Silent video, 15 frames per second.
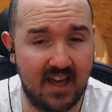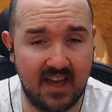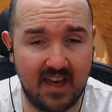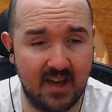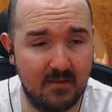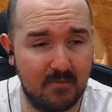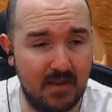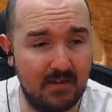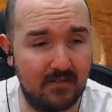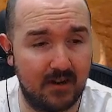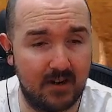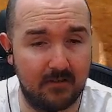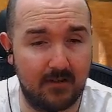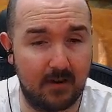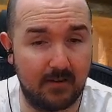at me
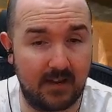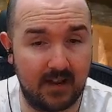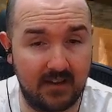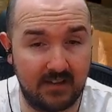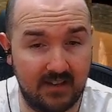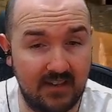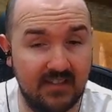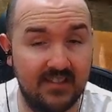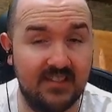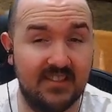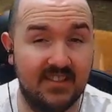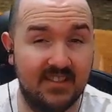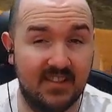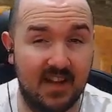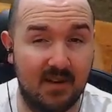running around getting
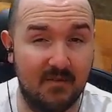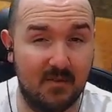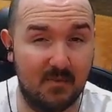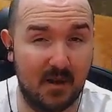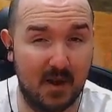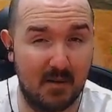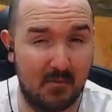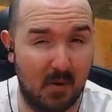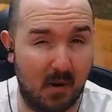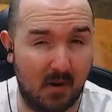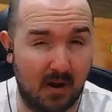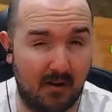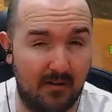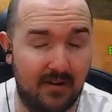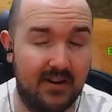insta-sniped by a bot
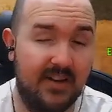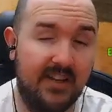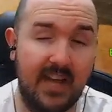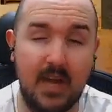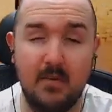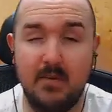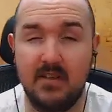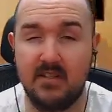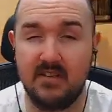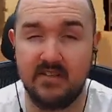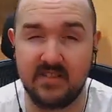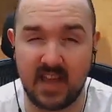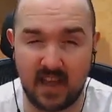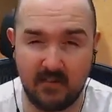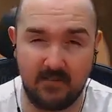currently. The game is
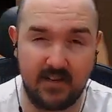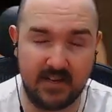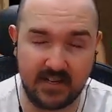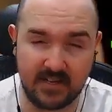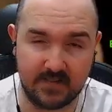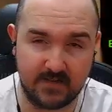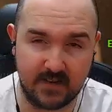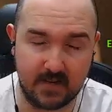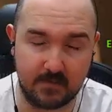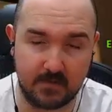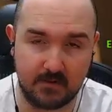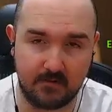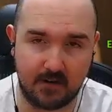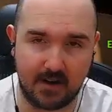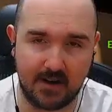heavily in development
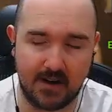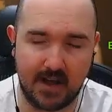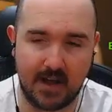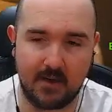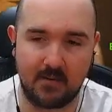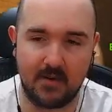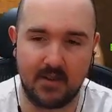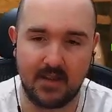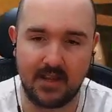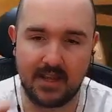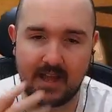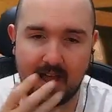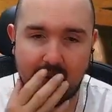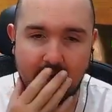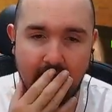right now.
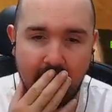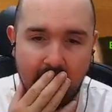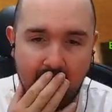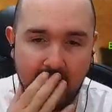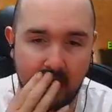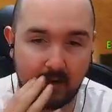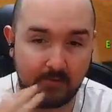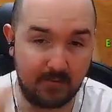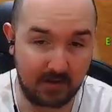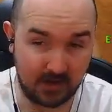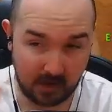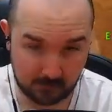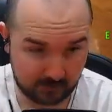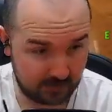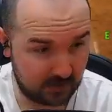Uh, I've been
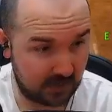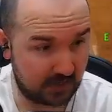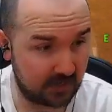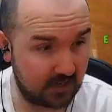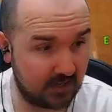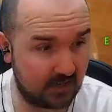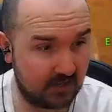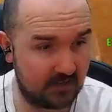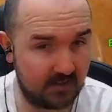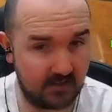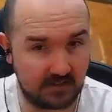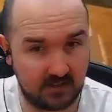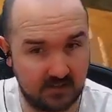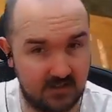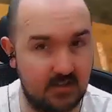I've been checking the, the,
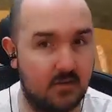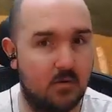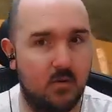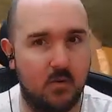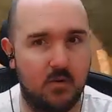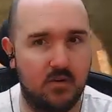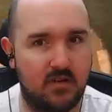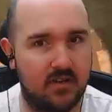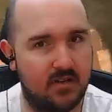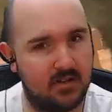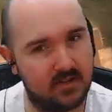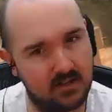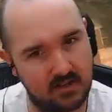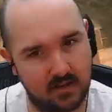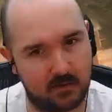the Discord, and
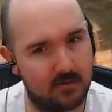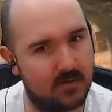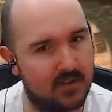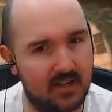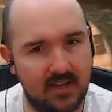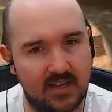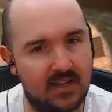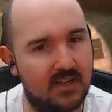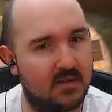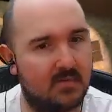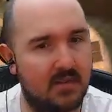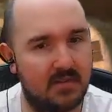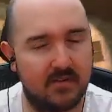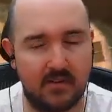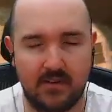you know, it's
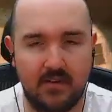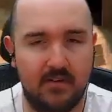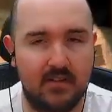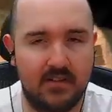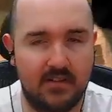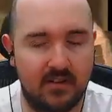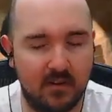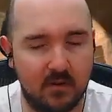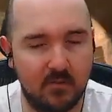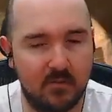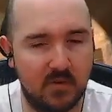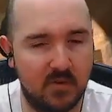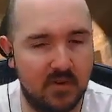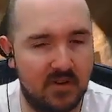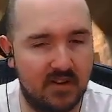been very honest and
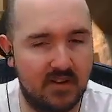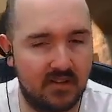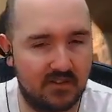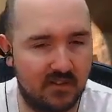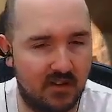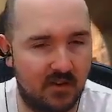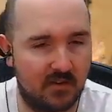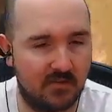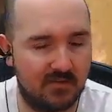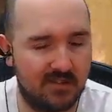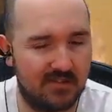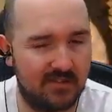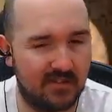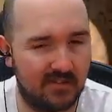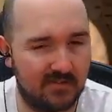open. So
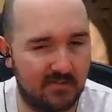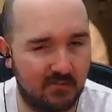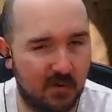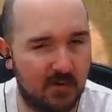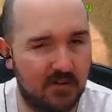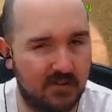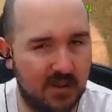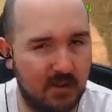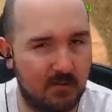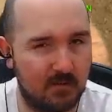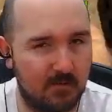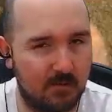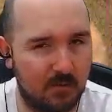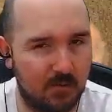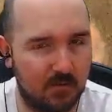if you want Delta
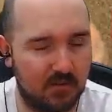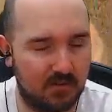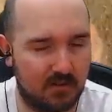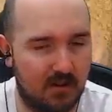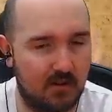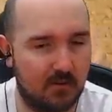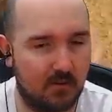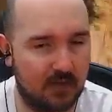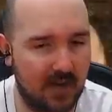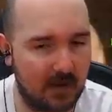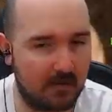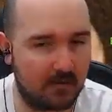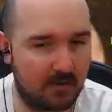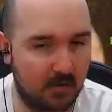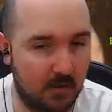Force style
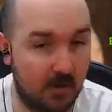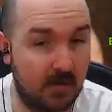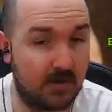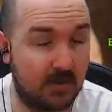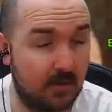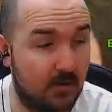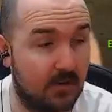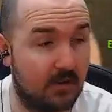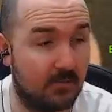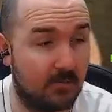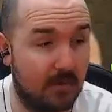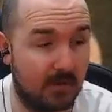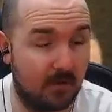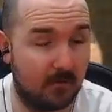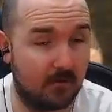games in twenty twenty and
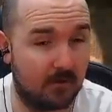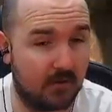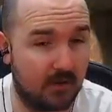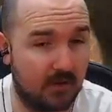beyond,